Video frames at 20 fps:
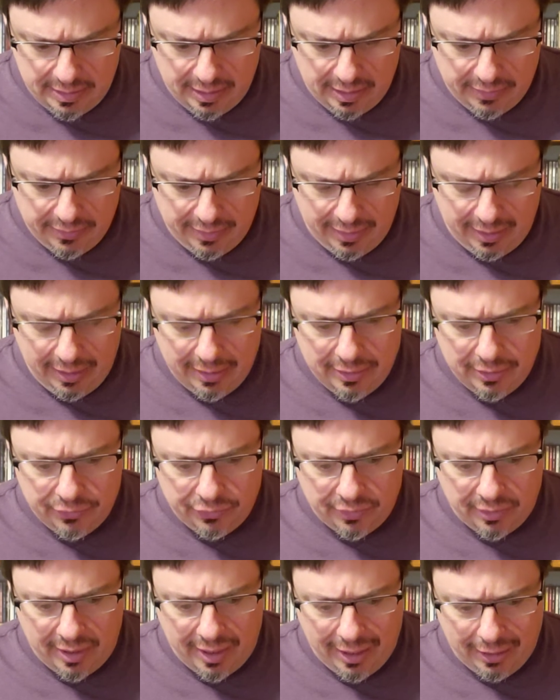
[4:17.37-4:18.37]
And that is
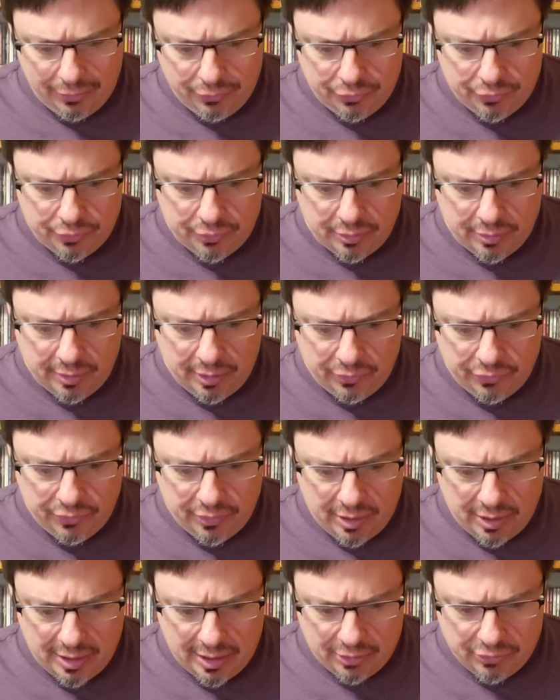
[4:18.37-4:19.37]
an extra. That's
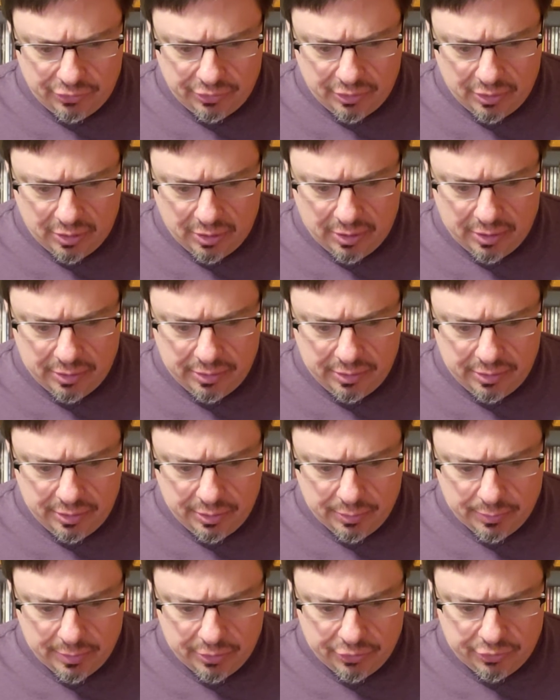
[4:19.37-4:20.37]
not actually on the
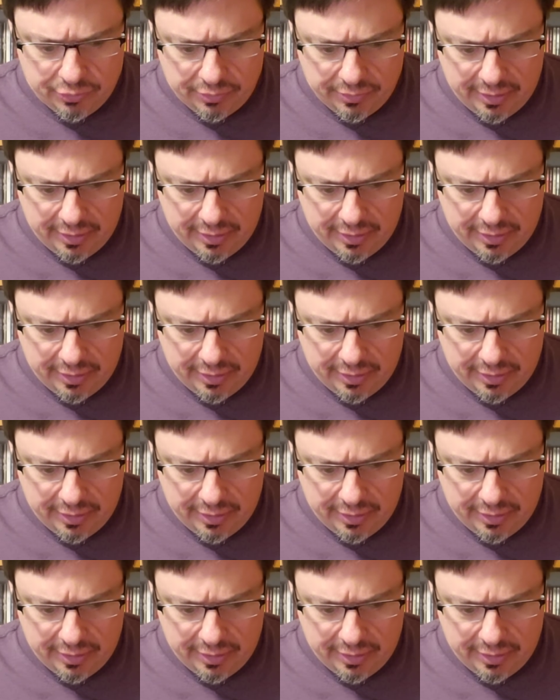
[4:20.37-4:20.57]
original.